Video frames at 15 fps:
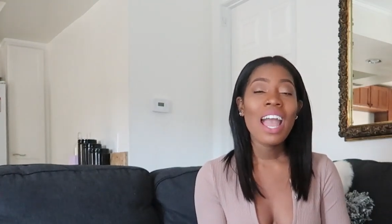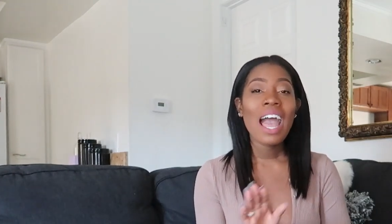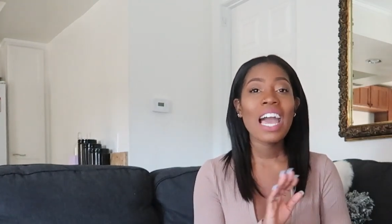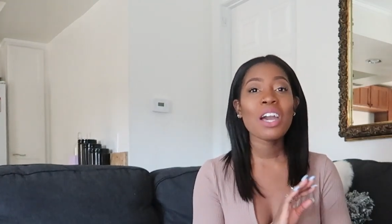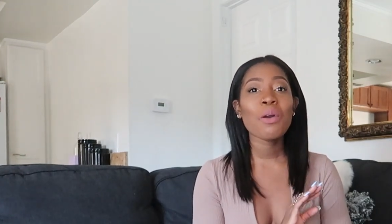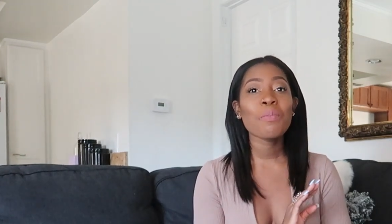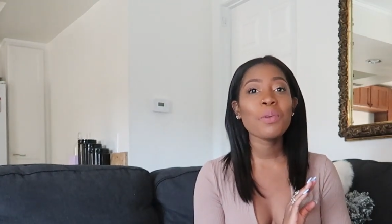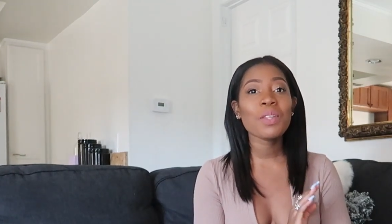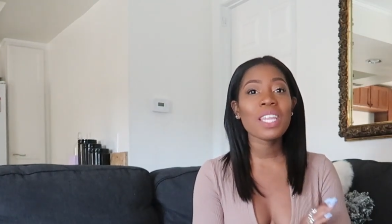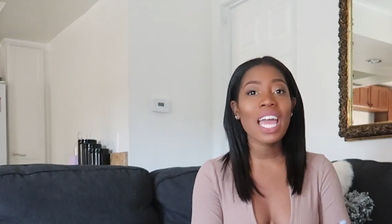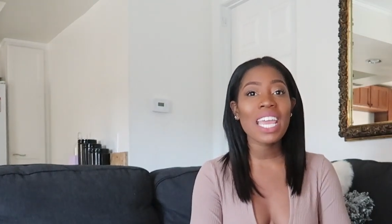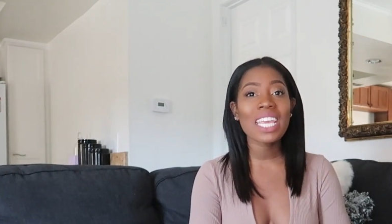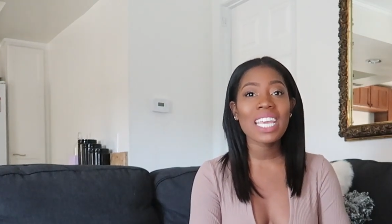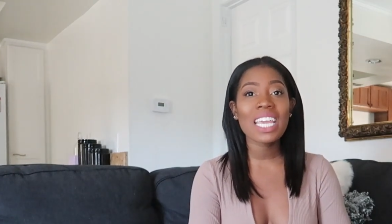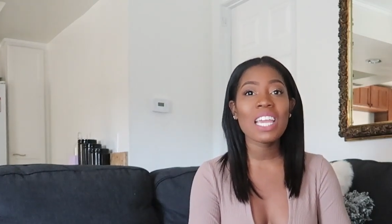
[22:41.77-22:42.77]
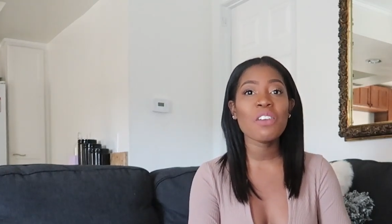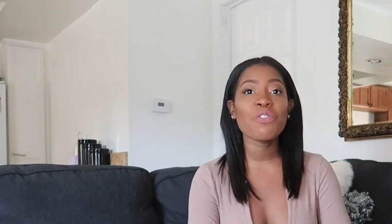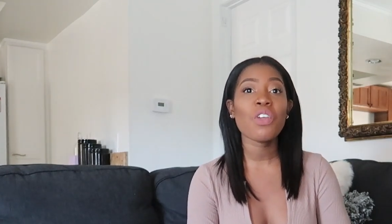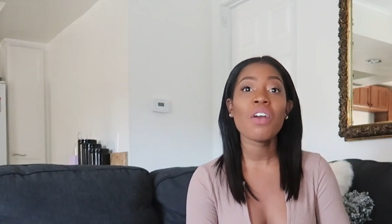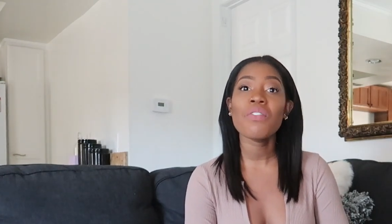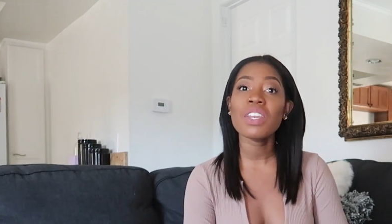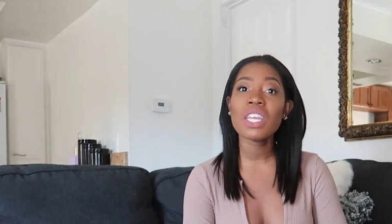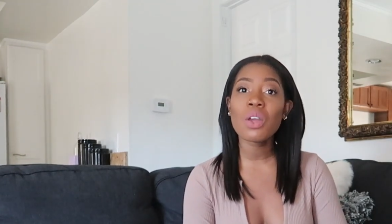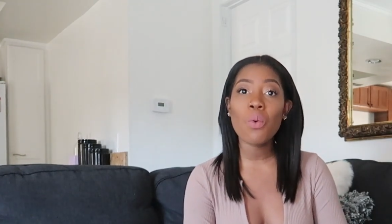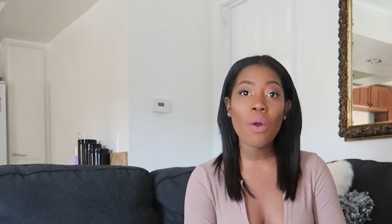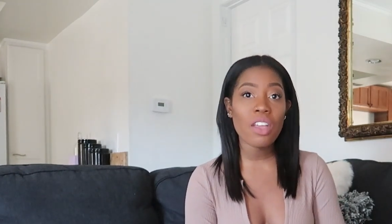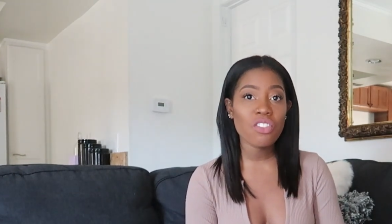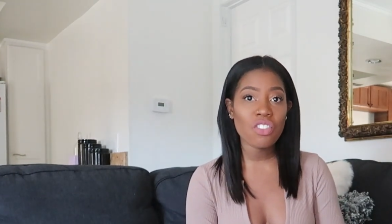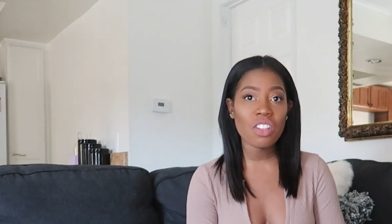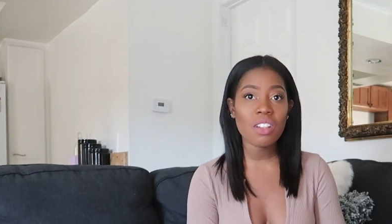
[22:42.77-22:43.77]
I hope you like it. If you have any
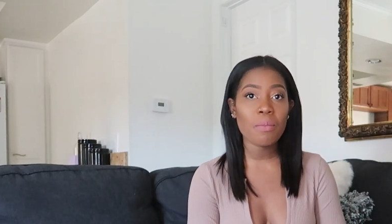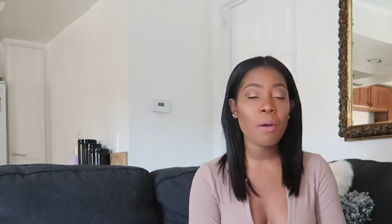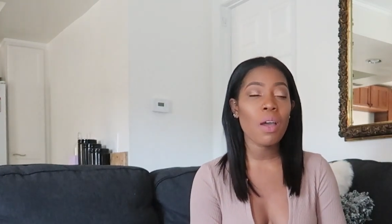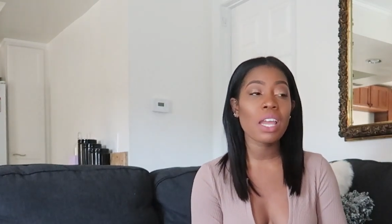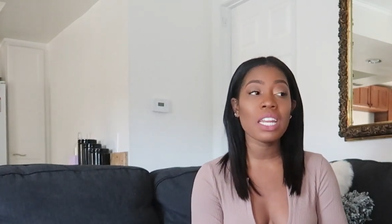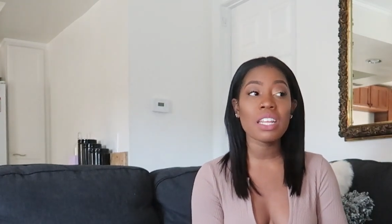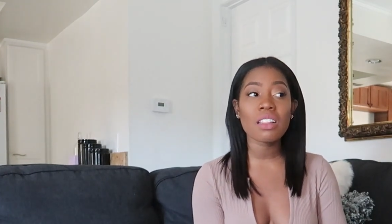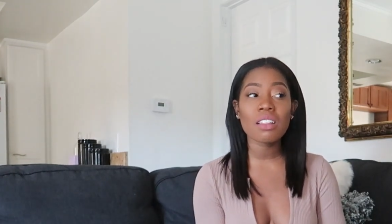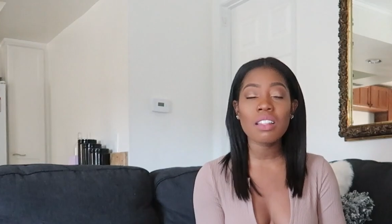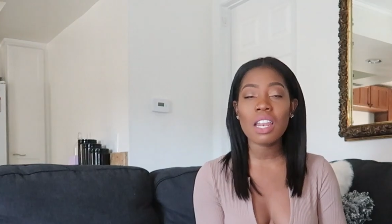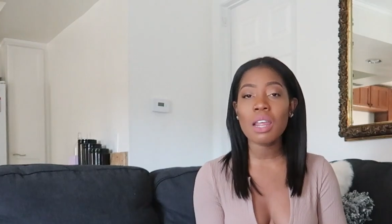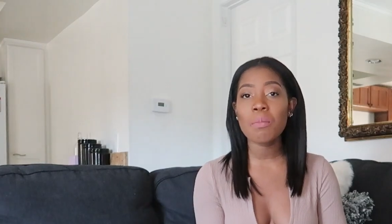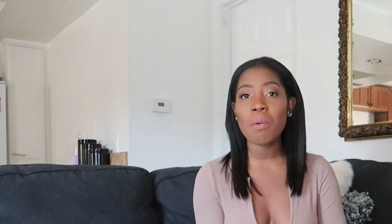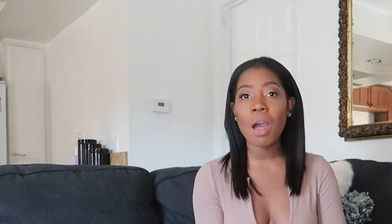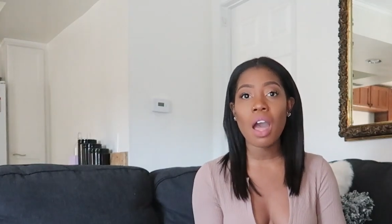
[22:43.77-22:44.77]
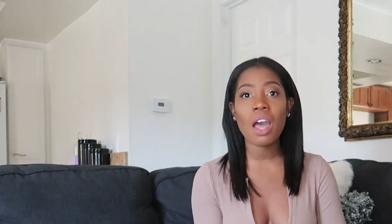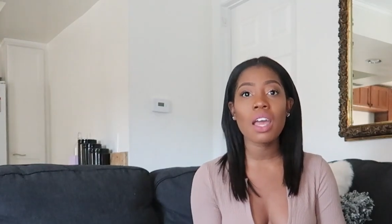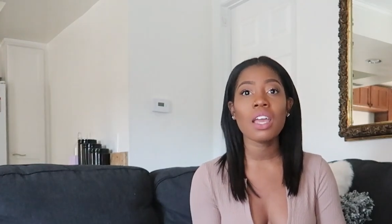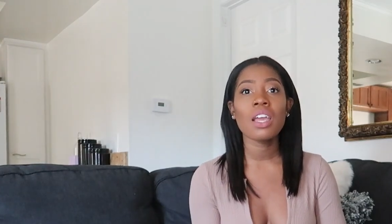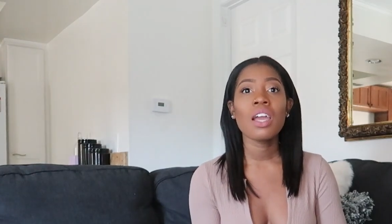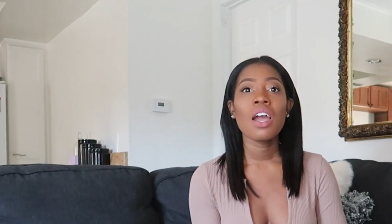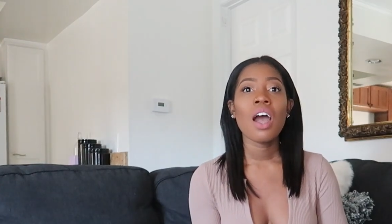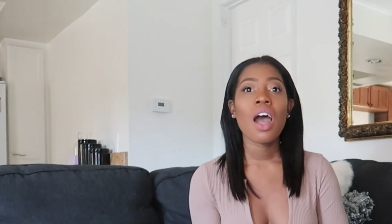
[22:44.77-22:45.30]
questions about anything that I bought,